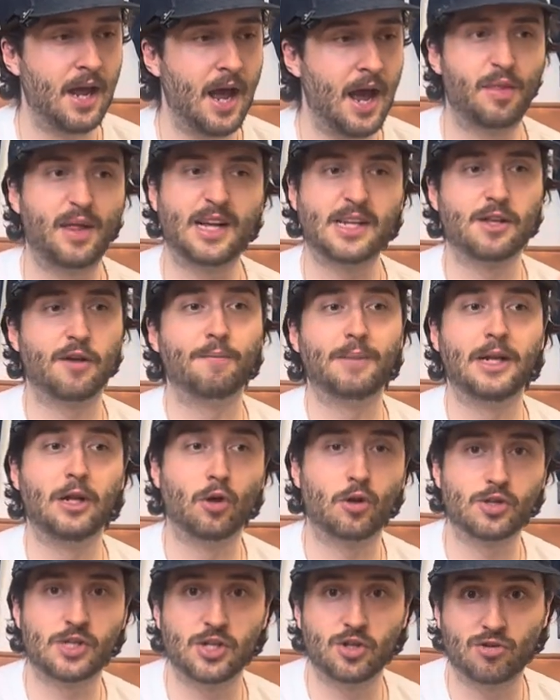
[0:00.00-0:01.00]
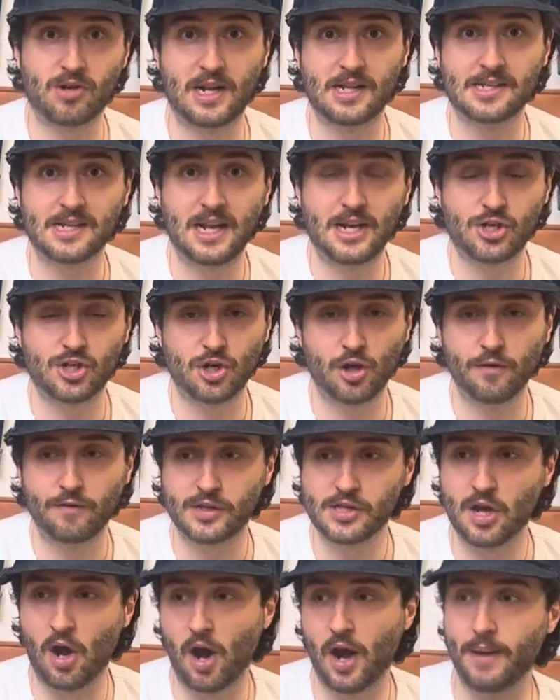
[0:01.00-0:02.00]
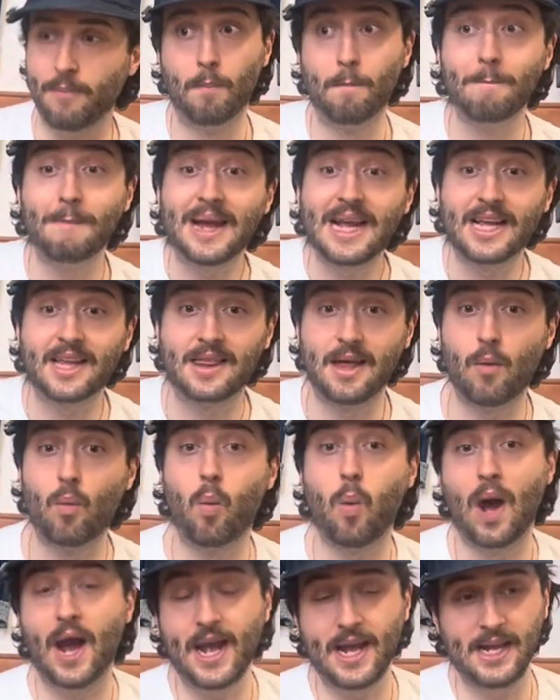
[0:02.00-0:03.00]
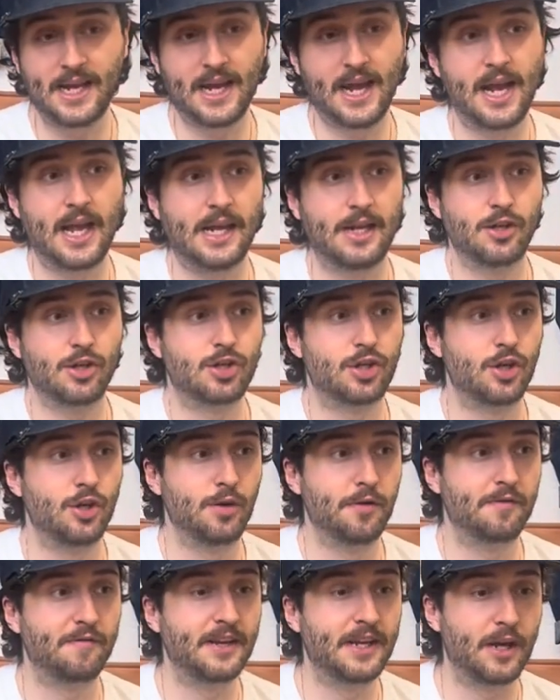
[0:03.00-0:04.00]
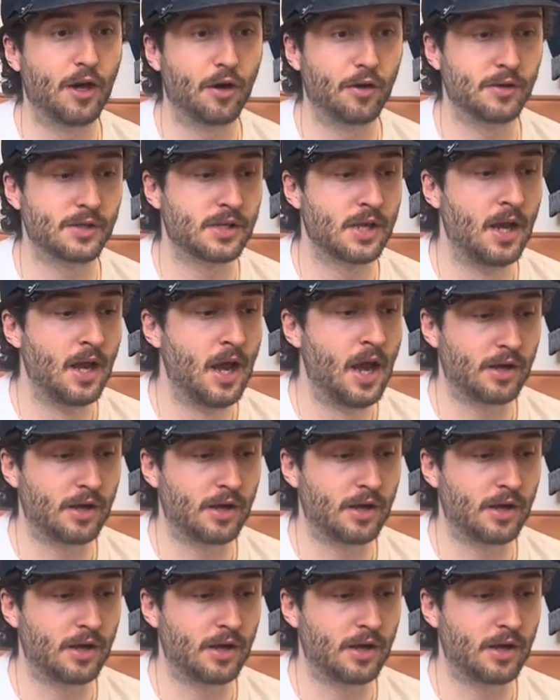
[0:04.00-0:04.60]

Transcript: things that have been lost in translation over time make their way into videos.